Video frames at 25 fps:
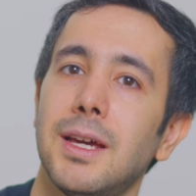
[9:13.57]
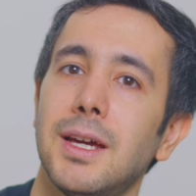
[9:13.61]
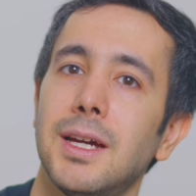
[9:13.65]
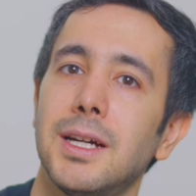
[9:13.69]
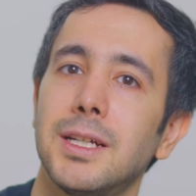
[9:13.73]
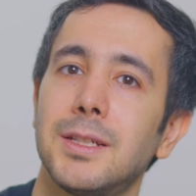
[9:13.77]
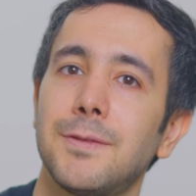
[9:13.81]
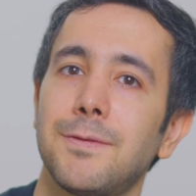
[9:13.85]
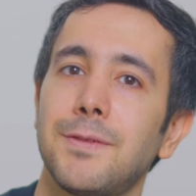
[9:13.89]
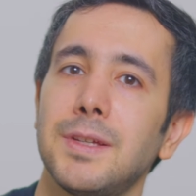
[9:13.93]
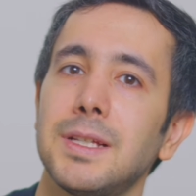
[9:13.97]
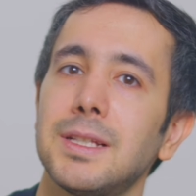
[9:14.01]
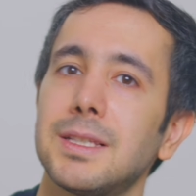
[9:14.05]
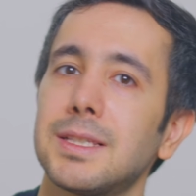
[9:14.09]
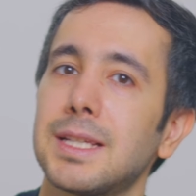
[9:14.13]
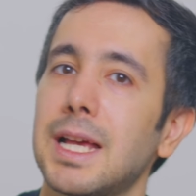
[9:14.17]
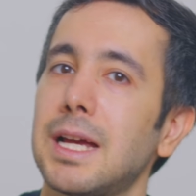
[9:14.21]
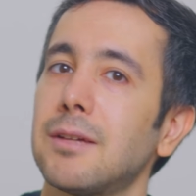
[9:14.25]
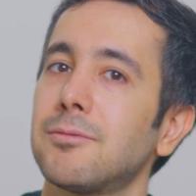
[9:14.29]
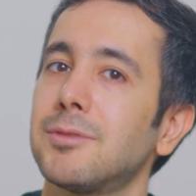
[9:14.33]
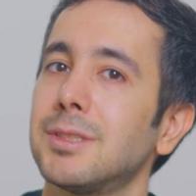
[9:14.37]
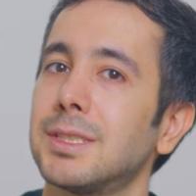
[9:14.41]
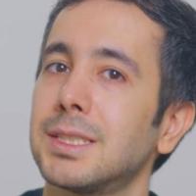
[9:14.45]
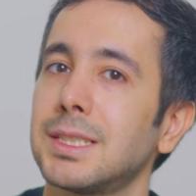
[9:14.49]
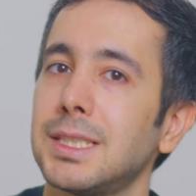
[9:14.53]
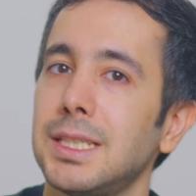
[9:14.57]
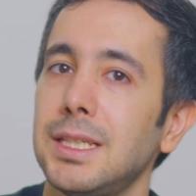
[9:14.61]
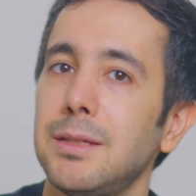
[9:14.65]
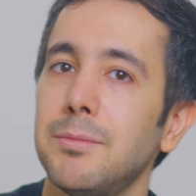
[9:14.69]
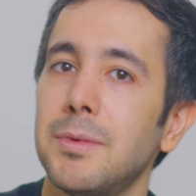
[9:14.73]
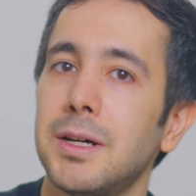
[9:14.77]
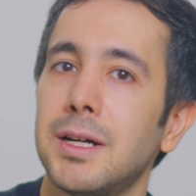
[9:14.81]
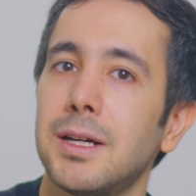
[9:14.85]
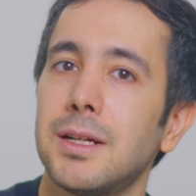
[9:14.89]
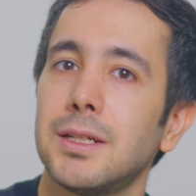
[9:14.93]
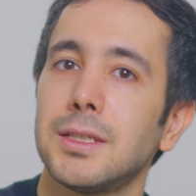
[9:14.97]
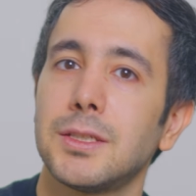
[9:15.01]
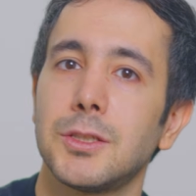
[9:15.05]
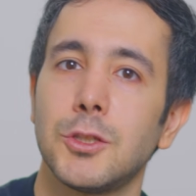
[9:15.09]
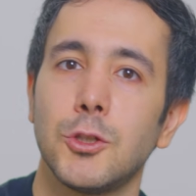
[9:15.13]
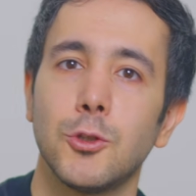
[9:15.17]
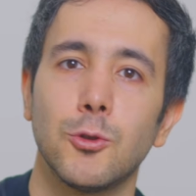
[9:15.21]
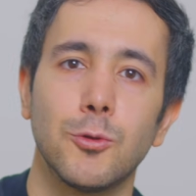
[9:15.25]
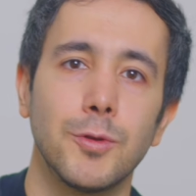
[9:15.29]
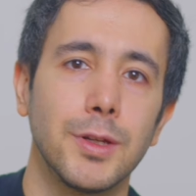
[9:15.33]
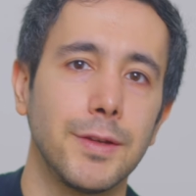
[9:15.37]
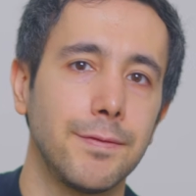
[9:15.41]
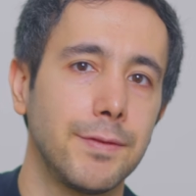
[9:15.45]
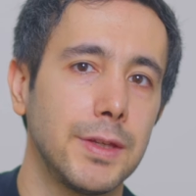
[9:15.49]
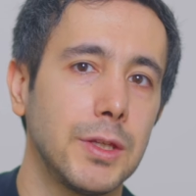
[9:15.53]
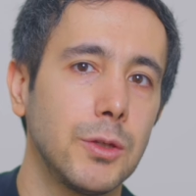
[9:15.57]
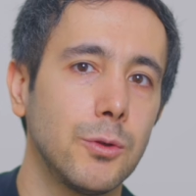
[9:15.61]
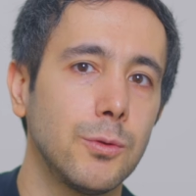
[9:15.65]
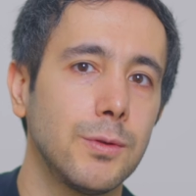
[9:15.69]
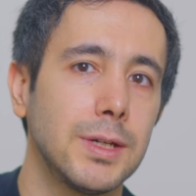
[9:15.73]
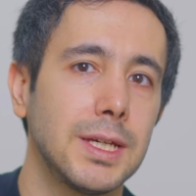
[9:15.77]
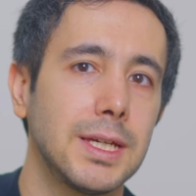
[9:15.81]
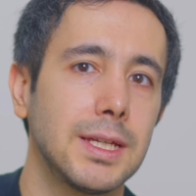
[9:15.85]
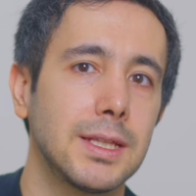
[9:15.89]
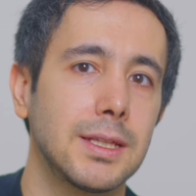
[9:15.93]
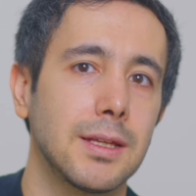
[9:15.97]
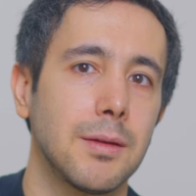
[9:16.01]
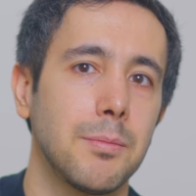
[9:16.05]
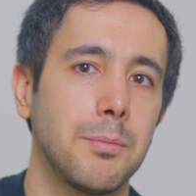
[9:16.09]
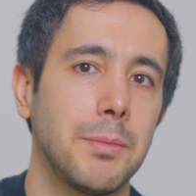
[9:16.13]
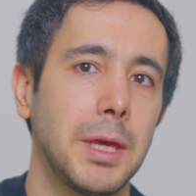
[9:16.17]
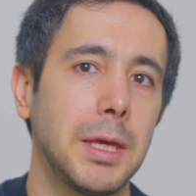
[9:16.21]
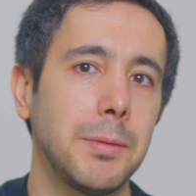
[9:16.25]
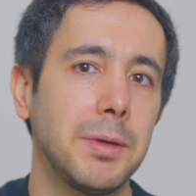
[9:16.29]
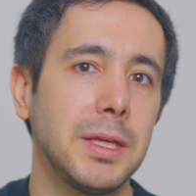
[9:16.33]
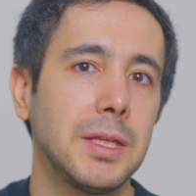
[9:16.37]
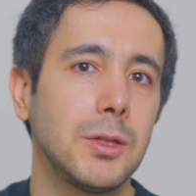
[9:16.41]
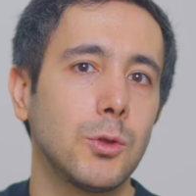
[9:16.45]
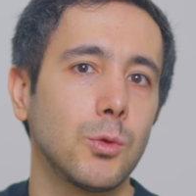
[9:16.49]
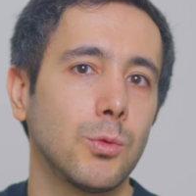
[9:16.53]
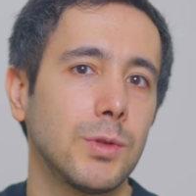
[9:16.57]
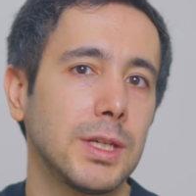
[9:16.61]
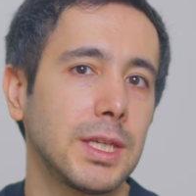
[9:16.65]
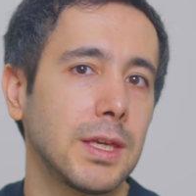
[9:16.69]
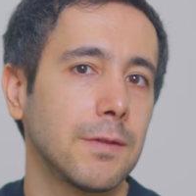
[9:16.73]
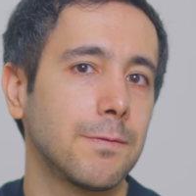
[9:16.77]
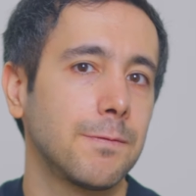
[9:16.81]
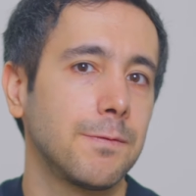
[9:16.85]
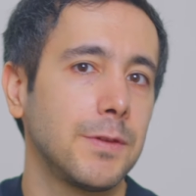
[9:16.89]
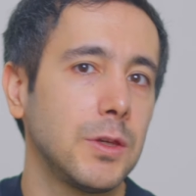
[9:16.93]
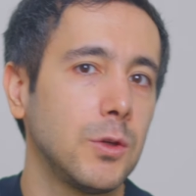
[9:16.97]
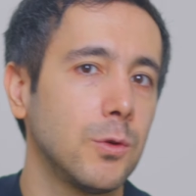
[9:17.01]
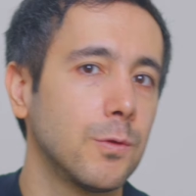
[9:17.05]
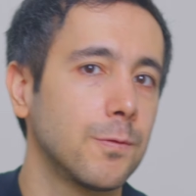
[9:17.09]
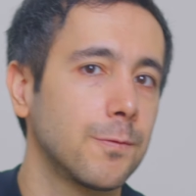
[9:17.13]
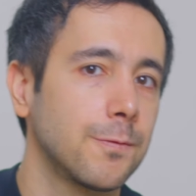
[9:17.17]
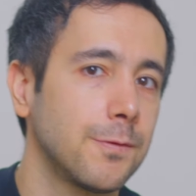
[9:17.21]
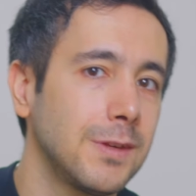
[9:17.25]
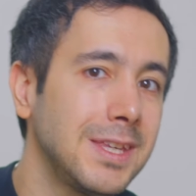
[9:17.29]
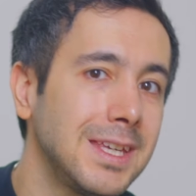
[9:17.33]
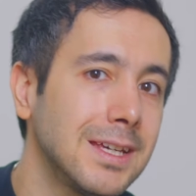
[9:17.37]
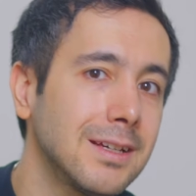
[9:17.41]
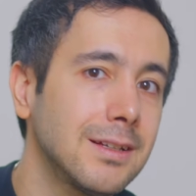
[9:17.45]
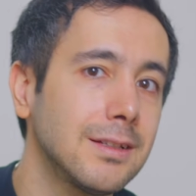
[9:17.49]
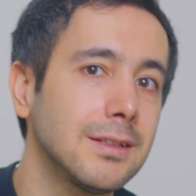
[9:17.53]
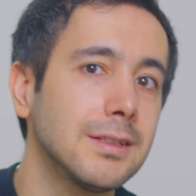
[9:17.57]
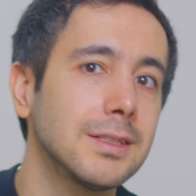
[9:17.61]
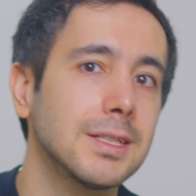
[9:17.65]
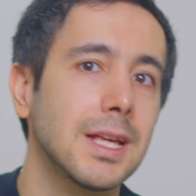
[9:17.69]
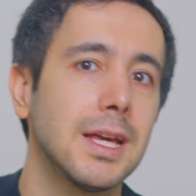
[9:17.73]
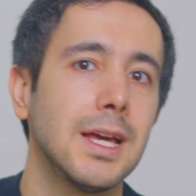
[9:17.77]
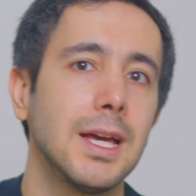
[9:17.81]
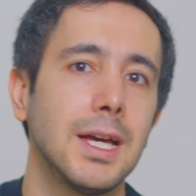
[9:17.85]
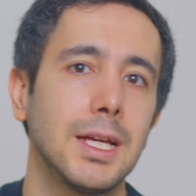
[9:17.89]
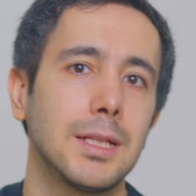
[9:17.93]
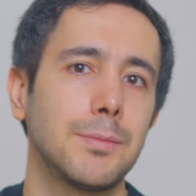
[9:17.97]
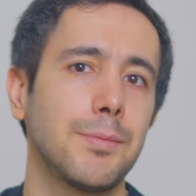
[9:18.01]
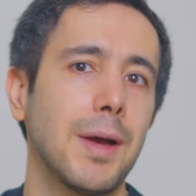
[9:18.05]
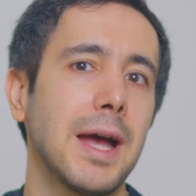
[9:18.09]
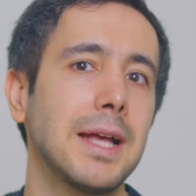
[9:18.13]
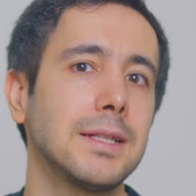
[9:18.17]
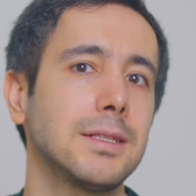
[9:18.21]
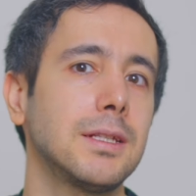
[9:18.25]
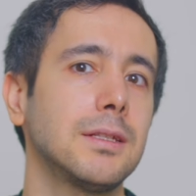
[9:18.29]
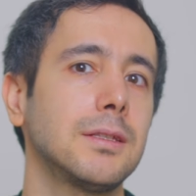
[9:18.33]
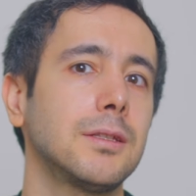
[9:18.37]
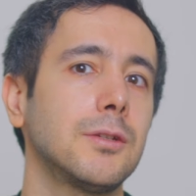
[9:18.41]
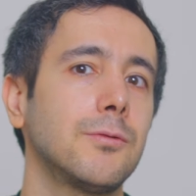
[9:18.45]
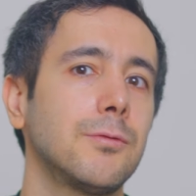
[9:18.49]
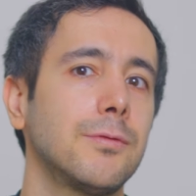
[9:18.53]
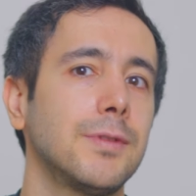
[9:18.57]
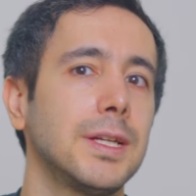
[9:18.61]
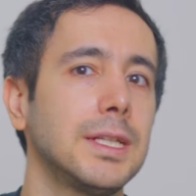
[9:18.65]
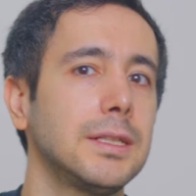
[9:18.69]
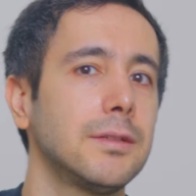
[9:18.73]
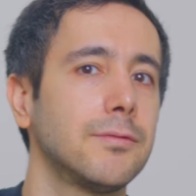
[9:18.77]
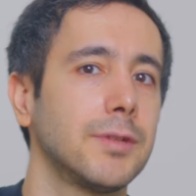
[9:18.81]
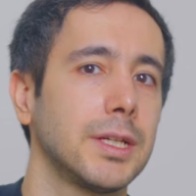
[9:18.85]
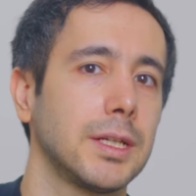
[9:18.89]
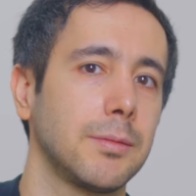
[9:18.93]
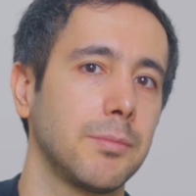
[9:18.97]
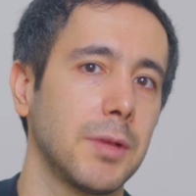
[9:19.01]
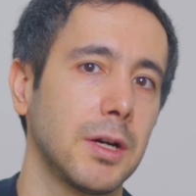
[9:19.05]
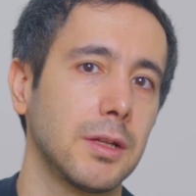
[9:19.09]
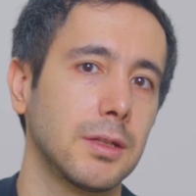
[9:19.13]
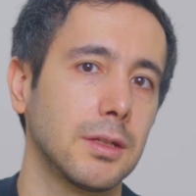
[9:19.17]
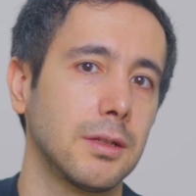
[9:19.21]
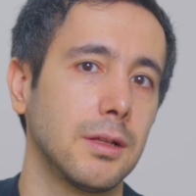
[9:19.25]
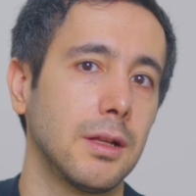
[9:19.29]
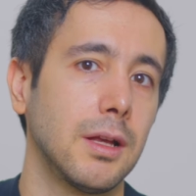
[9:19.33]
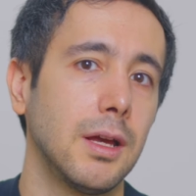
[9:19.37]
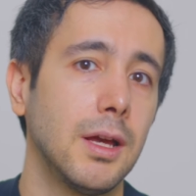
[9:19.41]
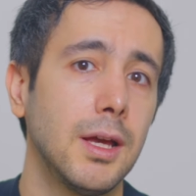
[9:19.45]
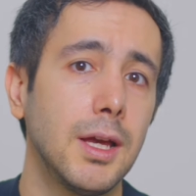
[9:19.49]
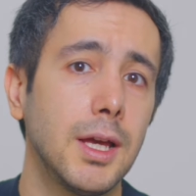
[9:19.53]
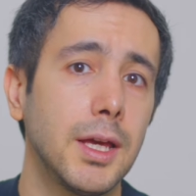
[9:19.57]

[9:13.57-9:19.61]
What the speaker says: It fills out the schemas, you review it, maybe tweak a few fields, it passes the rendering model.